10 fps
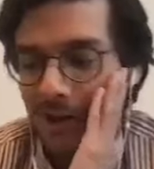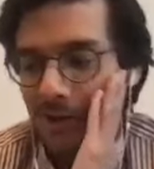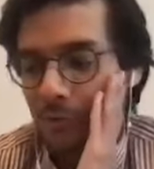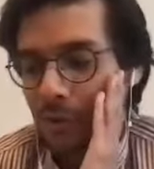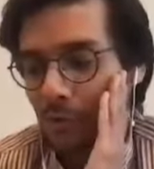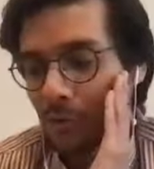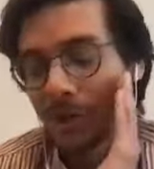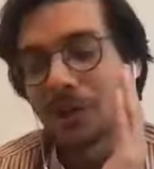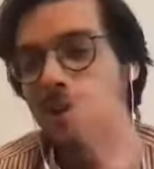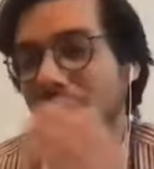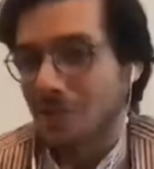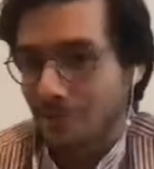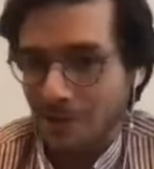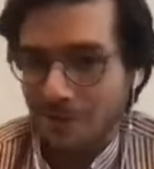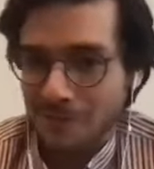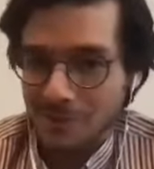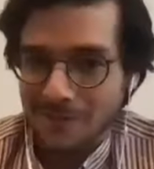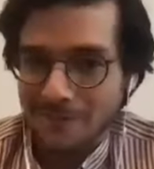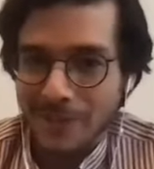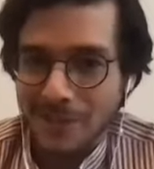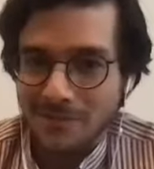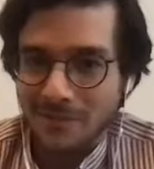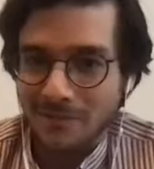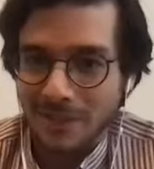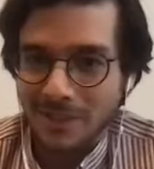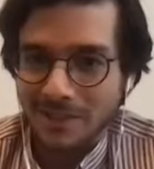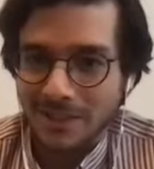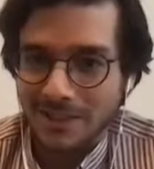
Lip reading: we were not considering, of course, the Facebook v.